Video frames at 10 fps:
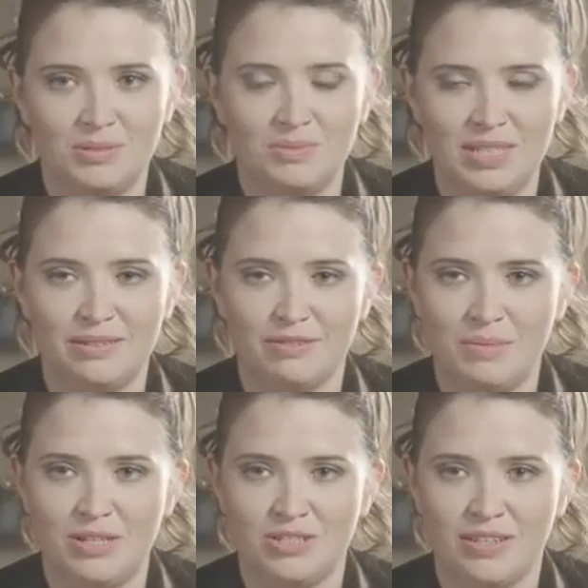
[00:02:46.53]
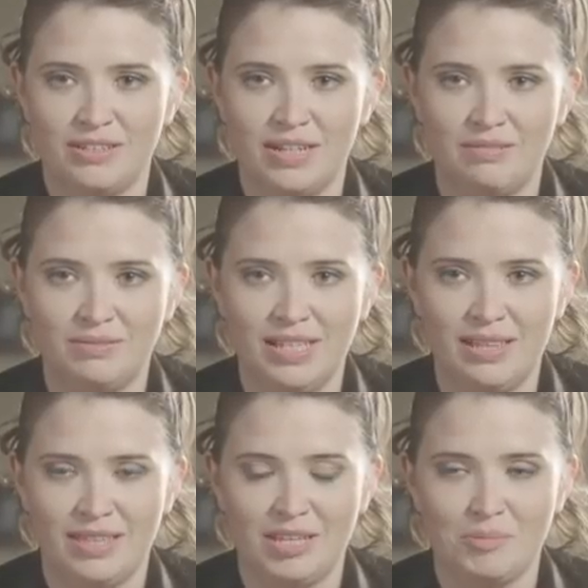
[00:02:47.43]
unique from each other and really
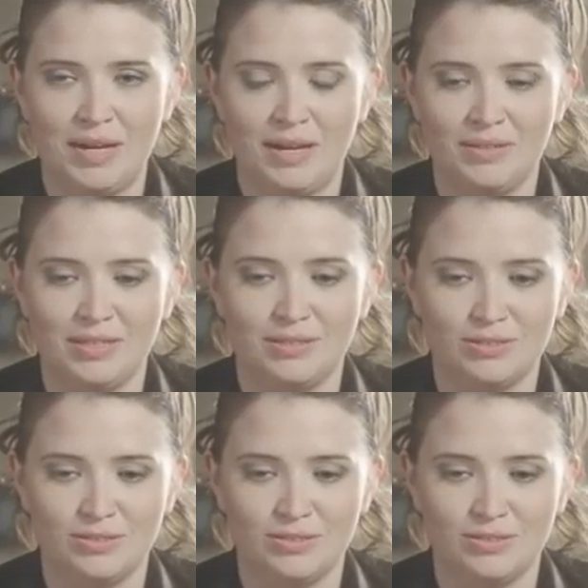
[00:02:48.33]
think about their